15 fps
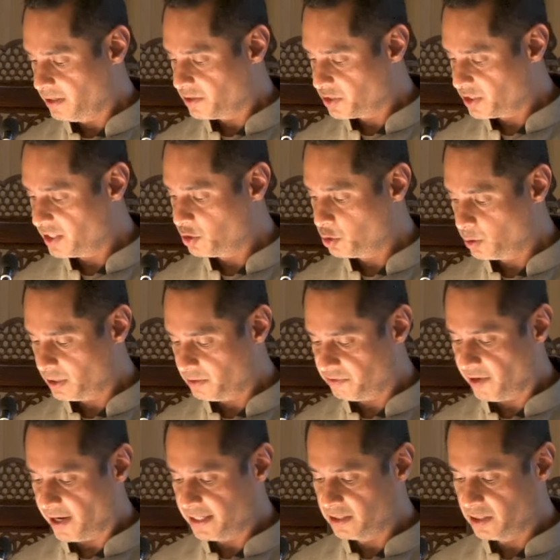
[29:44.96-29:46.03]
since you can
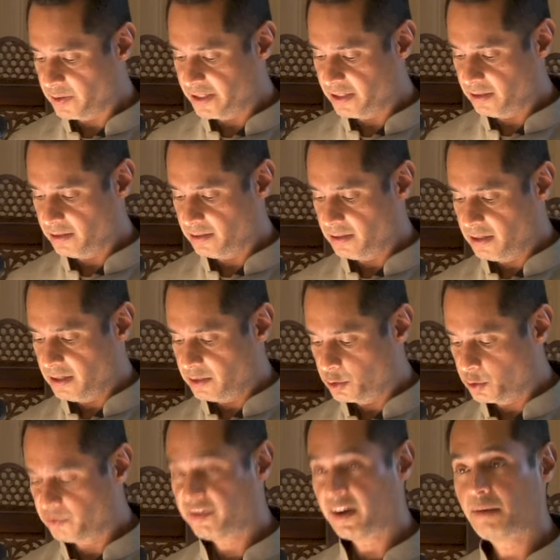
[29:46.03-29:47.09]
find therein
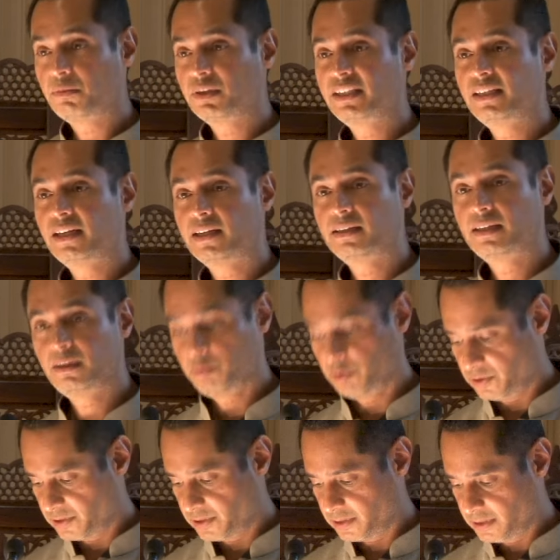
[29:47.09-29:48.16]
your family and
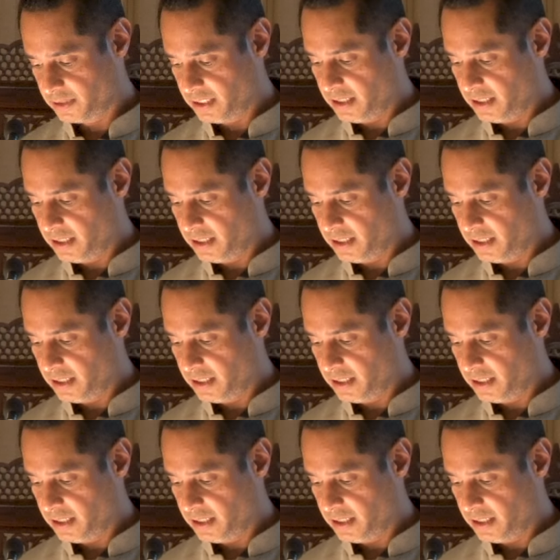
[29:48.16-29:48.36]
neighbors.